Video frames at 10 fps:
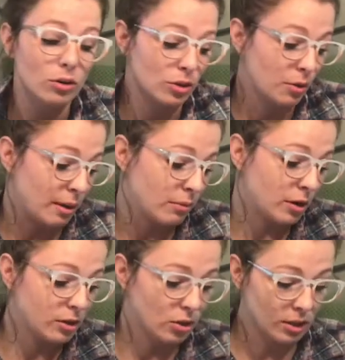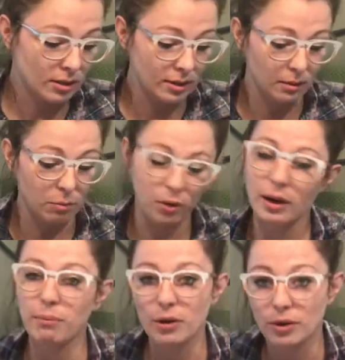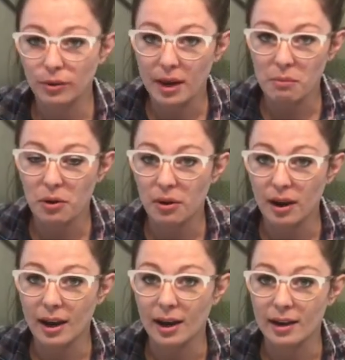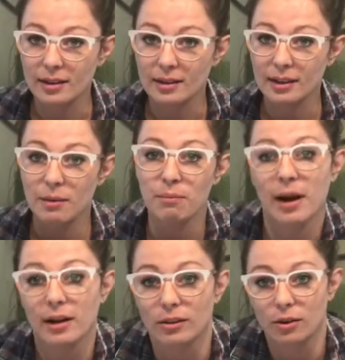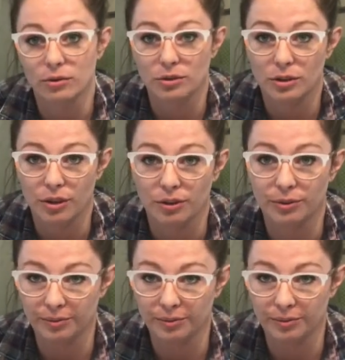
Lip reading: So I'm going to just print up a new label and combine those two.